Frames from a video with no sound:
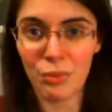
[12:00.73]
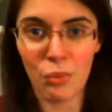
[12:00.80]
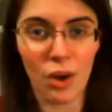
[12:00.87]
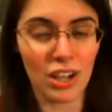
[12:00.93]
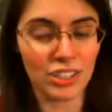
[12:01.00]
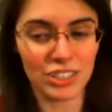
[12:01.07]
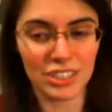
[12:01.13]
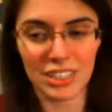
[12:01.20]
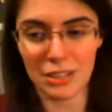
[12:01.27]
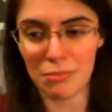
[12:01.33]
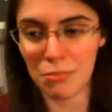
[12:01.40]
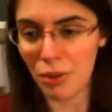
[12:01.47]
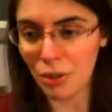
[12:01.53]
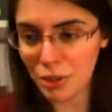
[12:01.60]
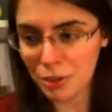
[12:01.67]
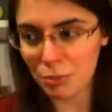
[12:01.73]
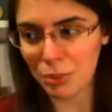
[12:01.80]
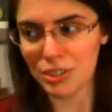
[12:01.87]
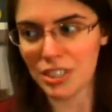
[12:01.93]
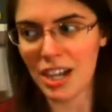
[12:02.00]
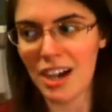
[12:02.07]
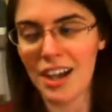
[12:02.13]
watched it
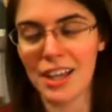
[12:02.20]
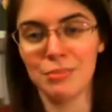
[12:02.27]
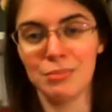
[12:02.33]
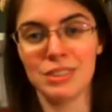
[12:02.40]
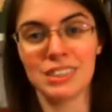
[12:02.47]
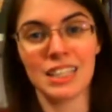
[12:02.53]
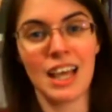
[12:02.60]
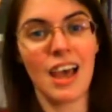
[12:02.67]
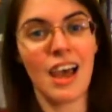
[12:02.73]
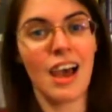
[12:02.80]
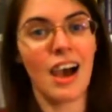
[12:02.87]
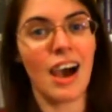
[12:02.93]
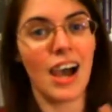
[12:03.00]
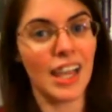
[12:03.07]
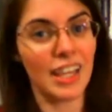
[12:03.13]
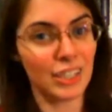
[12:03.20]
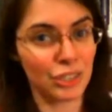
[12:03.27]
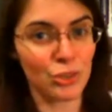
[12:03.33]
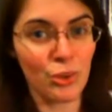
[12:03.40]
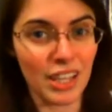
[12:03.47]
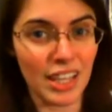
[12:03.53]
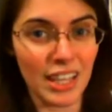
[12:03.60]
multiple times. I
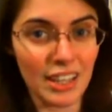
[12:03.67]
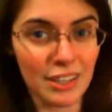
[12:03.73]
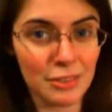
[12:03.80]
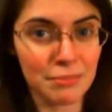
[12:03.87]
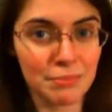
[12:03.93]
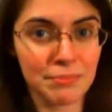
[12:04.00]
enjoy it.